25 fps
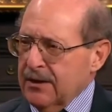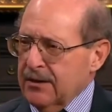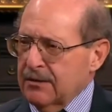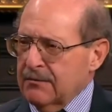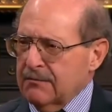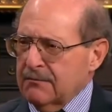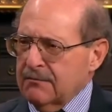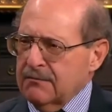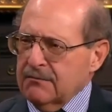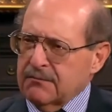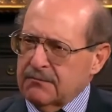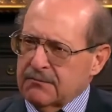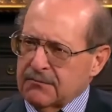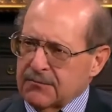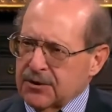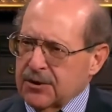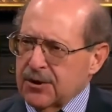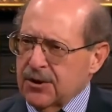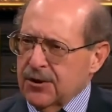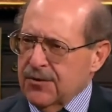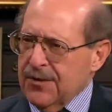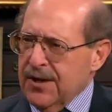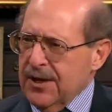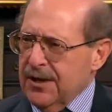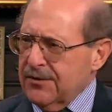I can
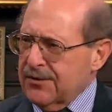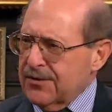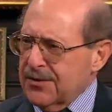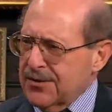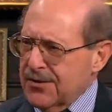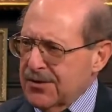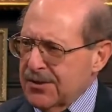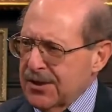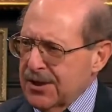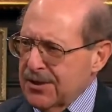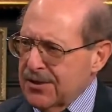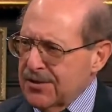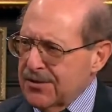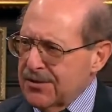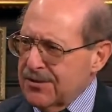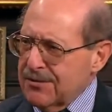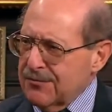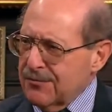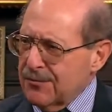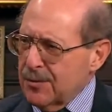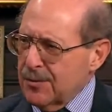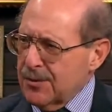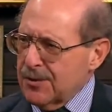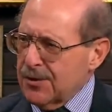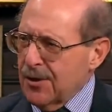cure that
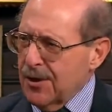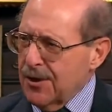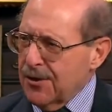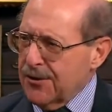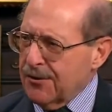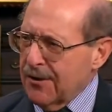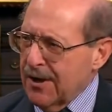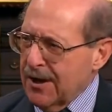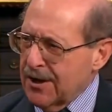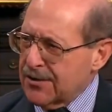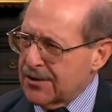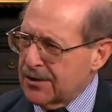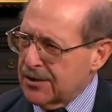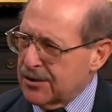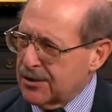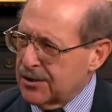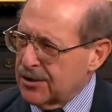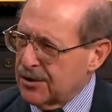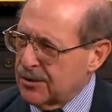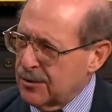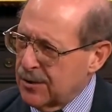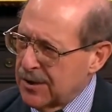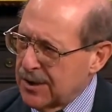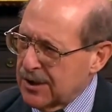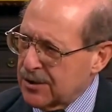disease, rheumatoid arthritis,
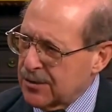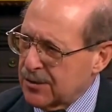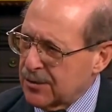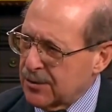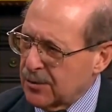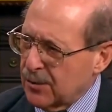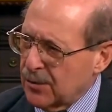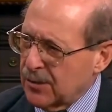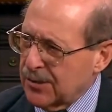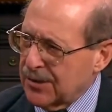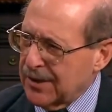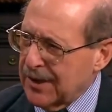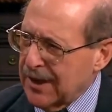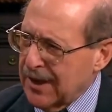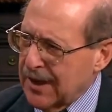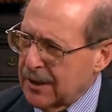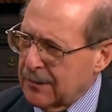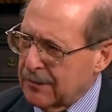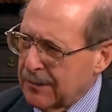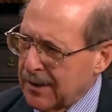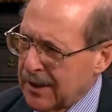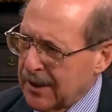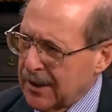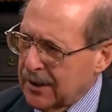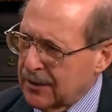in 2 weeks with an
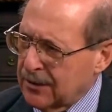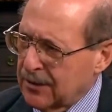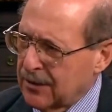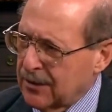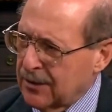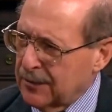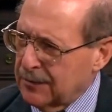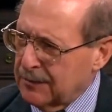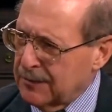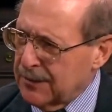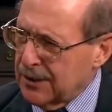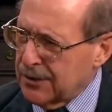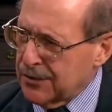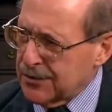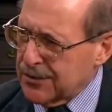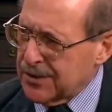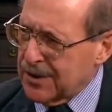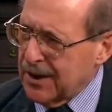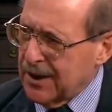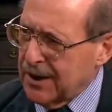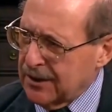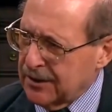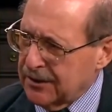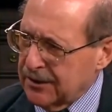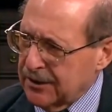antibiotic called
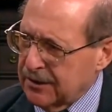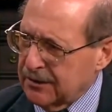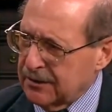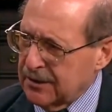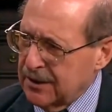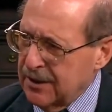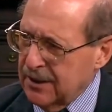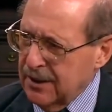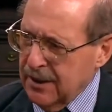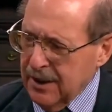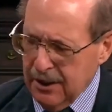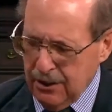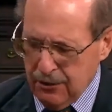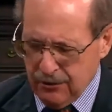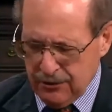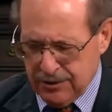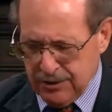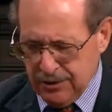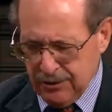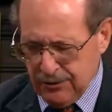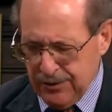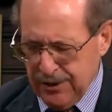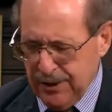minocycline. I'll